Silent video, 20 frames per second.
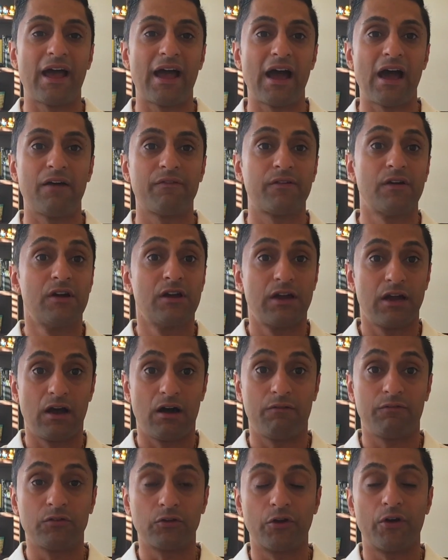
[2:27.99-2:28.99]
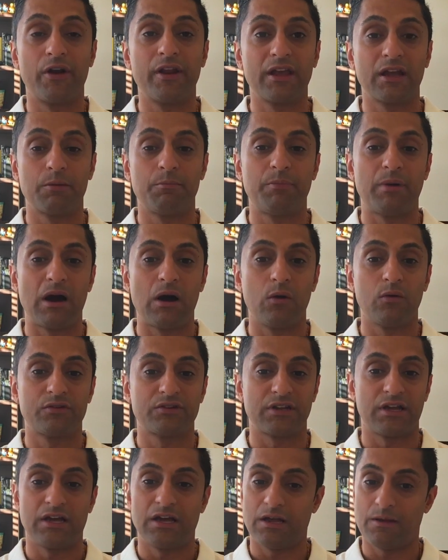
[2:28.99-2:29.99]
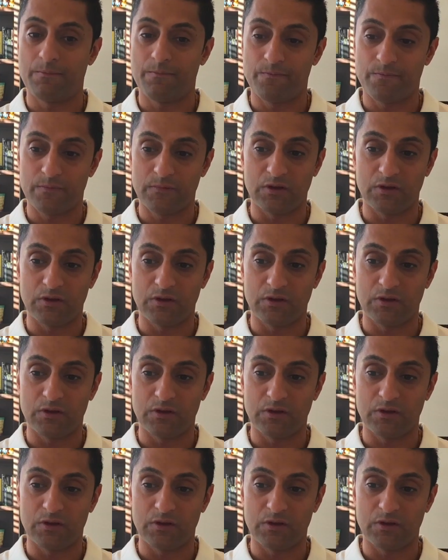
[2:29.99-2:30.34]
half of learning about the